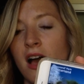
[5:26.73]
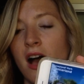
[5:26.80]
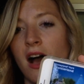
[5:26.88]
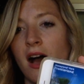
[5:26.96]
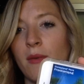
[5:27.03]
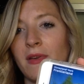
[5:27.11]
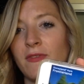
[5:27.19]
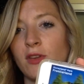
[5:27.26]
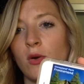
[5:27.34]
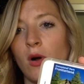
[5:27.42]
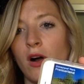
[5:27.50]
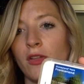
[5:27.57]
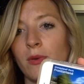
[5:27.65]
If you go
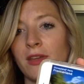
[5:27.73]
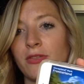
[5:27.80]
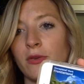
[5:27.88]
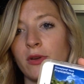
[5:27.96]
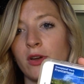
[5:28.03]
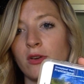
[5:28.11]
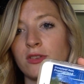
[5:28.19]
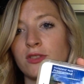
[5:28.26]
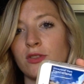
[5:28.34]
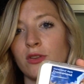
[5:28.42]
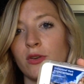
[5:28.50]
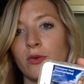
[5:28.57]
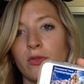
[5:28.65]
all the way through, it goes
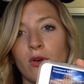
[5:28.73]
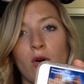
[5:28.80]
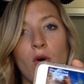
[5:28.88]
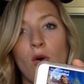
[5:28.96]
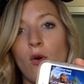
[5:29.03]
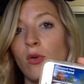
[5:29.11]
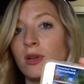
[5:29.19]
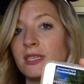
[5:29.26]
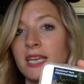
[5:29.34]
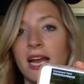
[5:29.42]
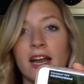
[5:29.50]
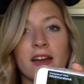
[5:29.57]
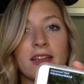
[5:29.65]
through the whole
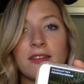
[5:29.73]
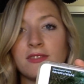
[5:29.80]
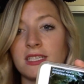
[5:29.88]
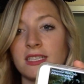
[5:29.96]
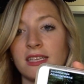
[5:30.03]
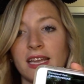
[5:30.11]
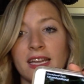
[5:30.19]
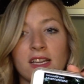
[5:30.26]
entirety of Disneyland.